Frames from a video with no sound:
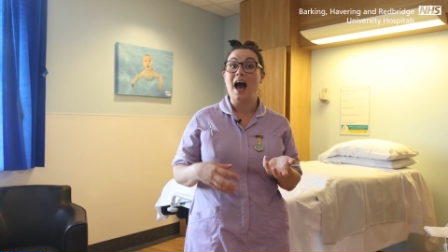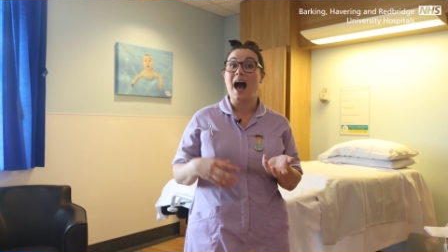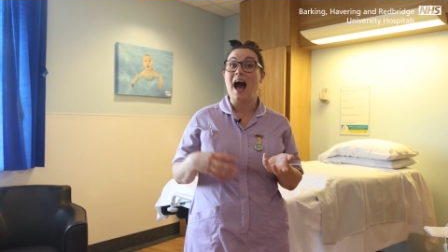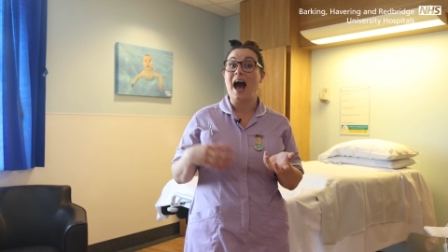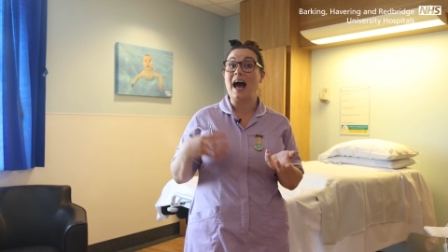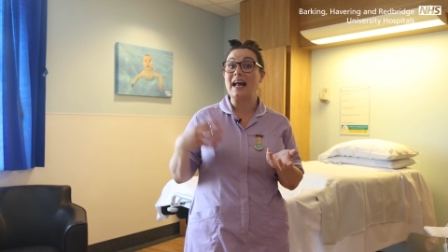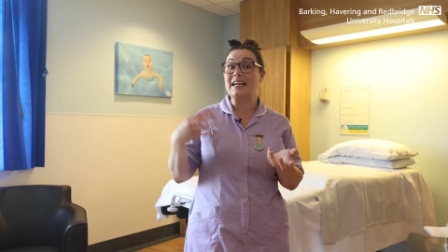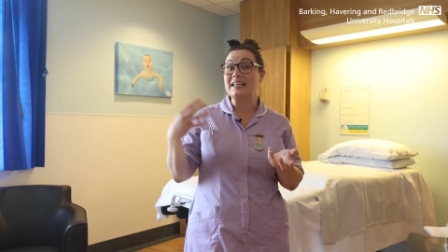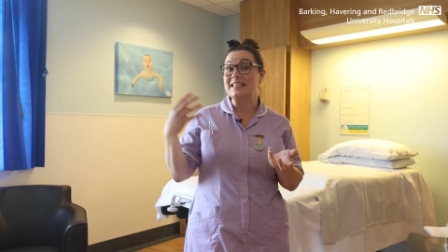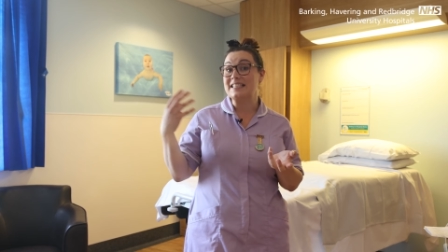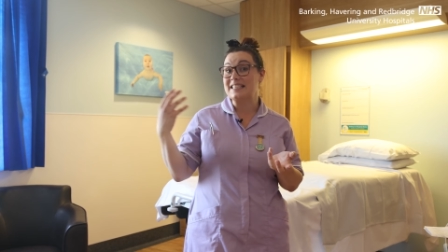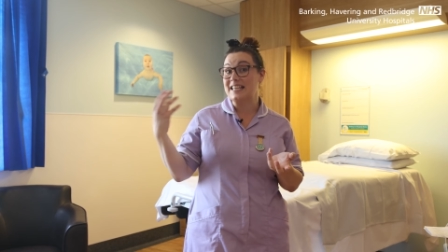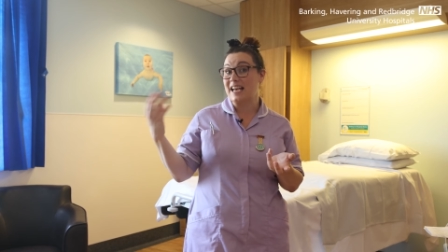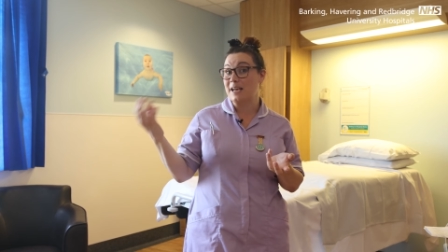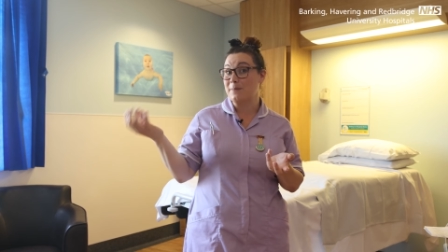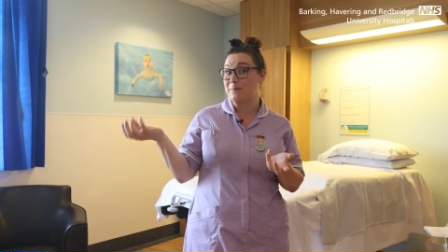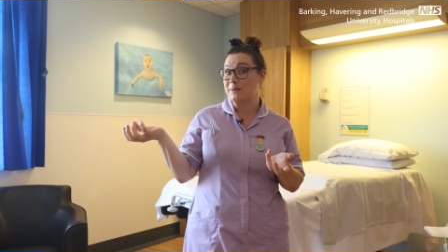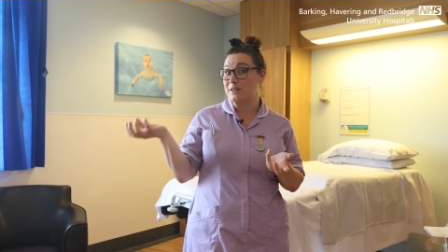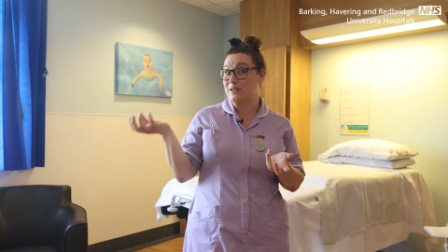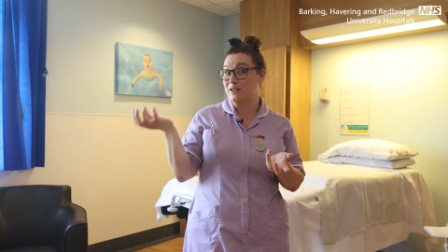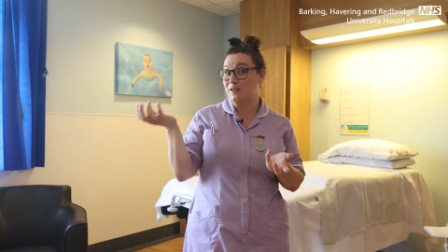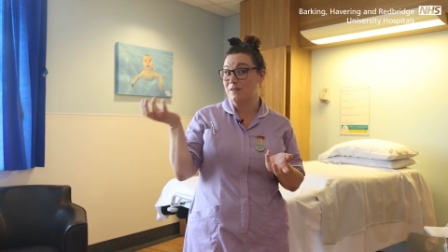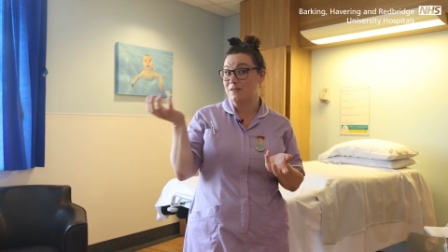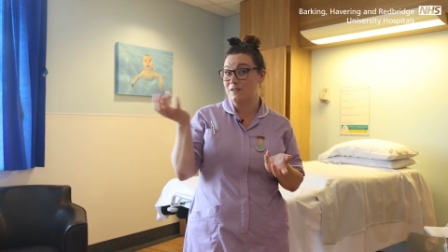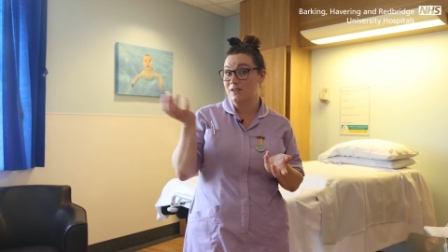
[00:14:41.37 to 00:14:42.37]
and a
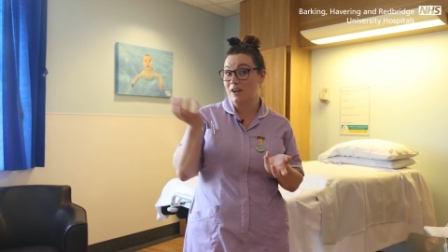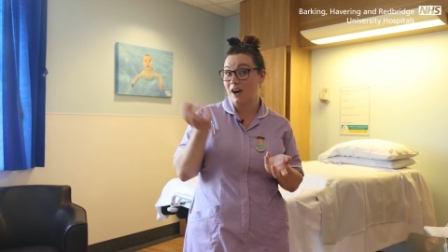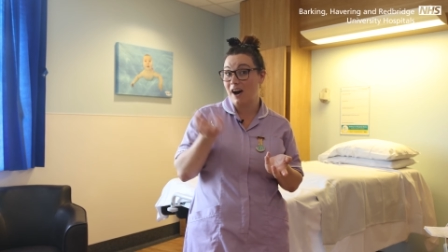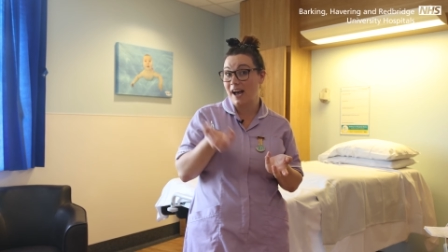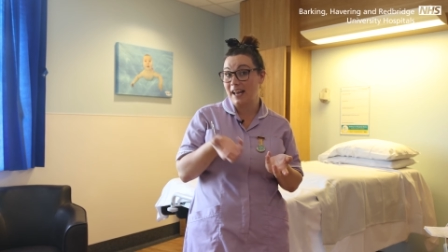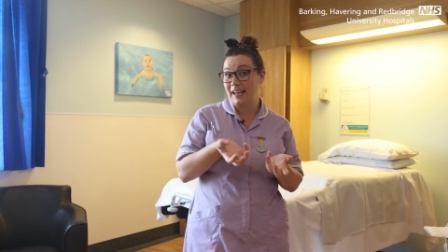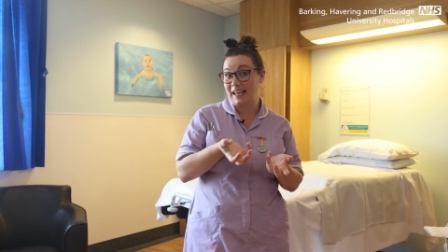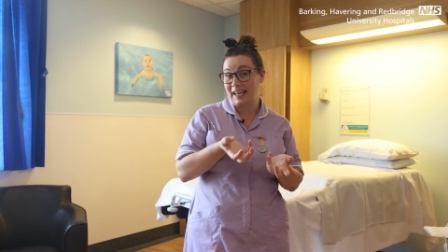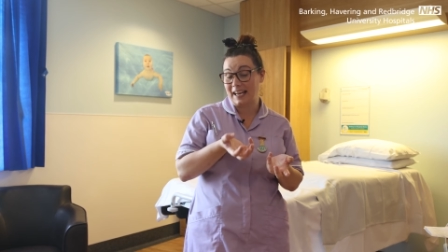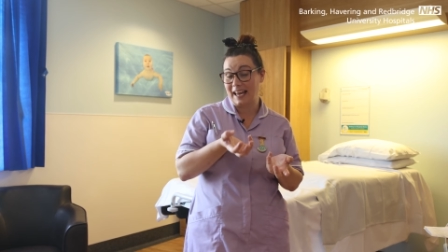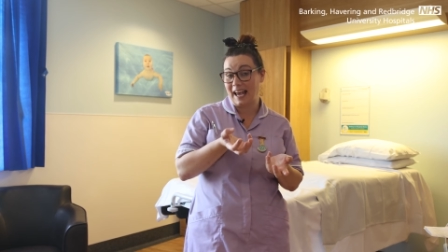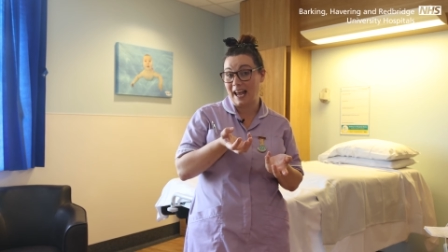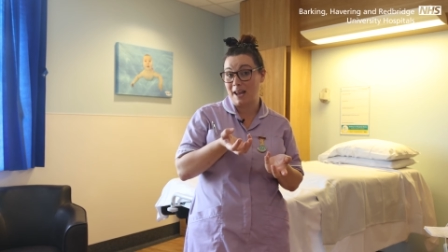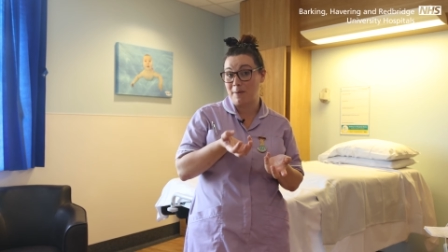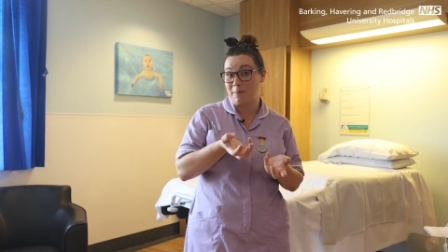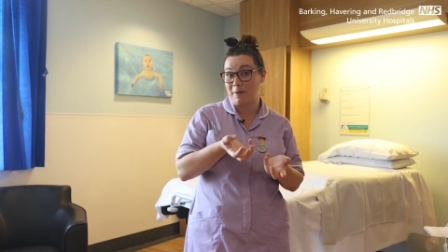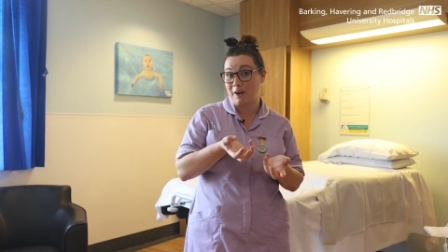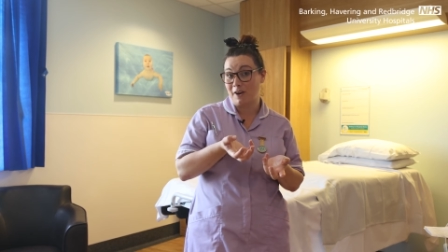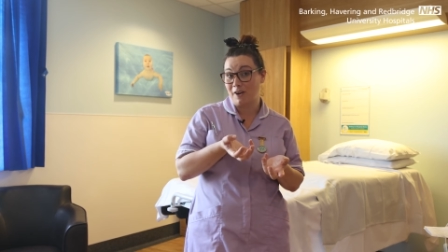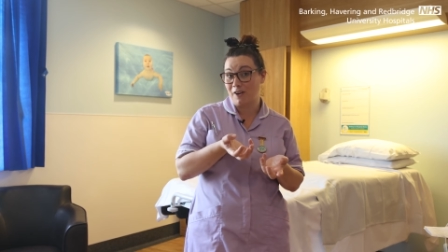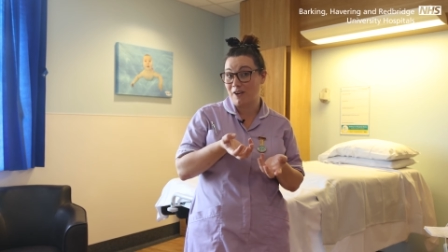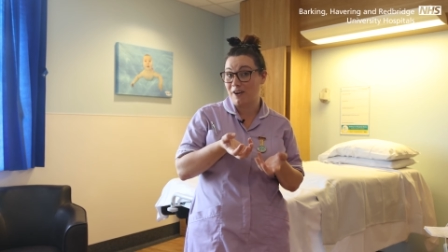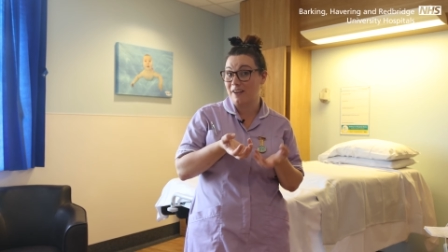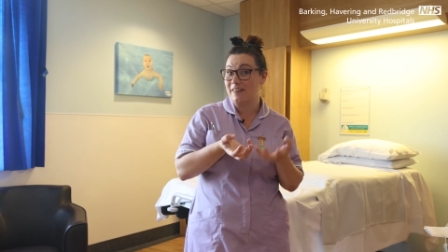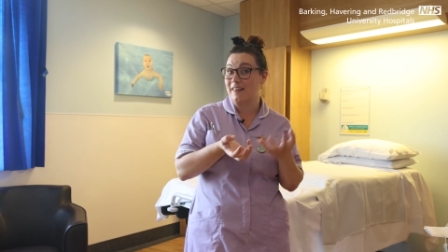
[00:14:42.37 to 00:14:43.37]
saber-toothed tiger came
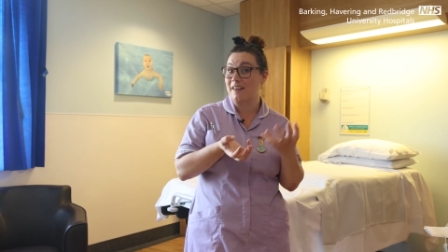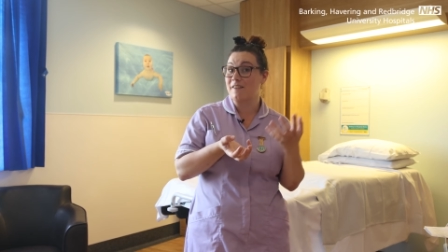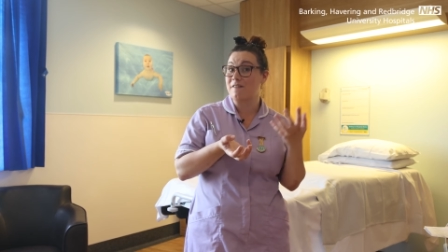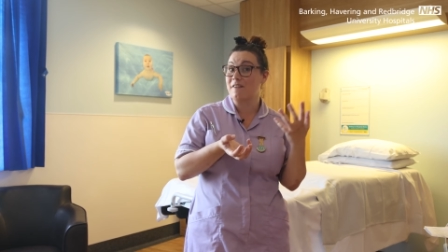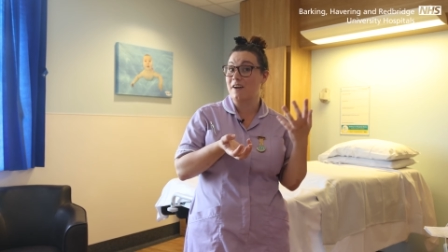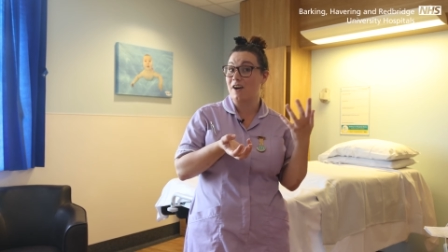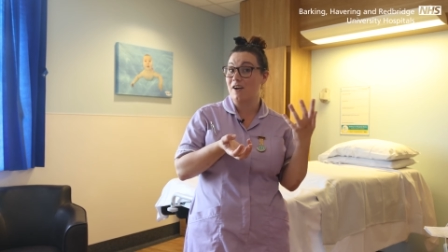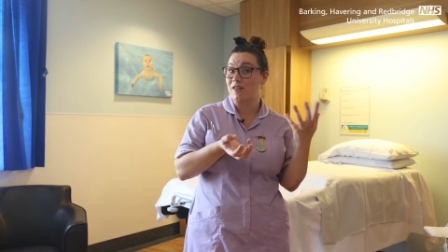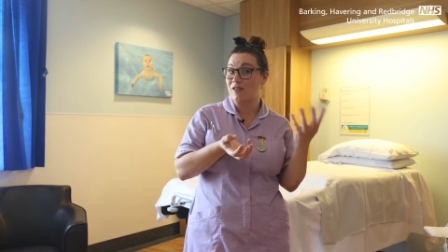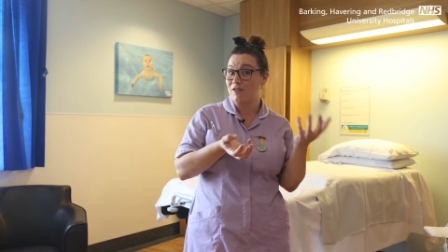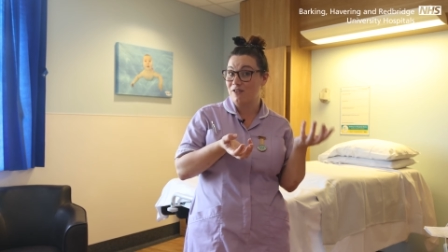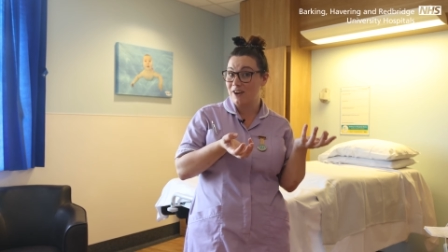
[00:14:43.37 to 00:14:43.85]
along and they felt